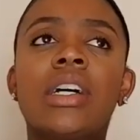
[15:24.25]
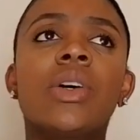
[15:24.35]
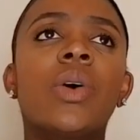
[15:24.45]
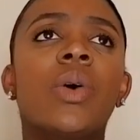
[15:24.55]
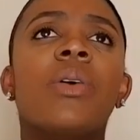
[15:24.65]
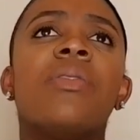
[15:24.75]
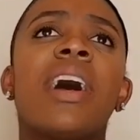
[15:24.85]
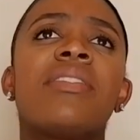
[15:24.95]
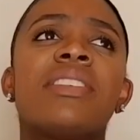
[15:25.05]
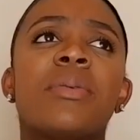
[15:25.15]
Ooh,
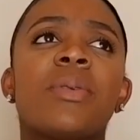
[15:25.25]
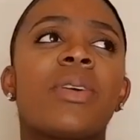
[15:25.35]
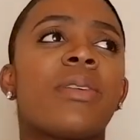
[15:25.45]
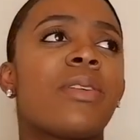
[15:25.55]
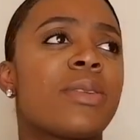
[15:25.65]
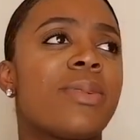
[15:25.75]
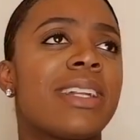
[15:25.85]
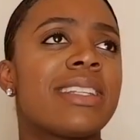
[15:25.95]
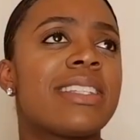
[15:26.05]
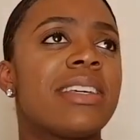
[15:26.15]
5 tips for your first
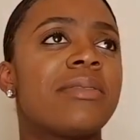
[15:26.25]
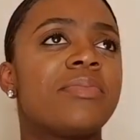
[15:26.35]
pregnancy.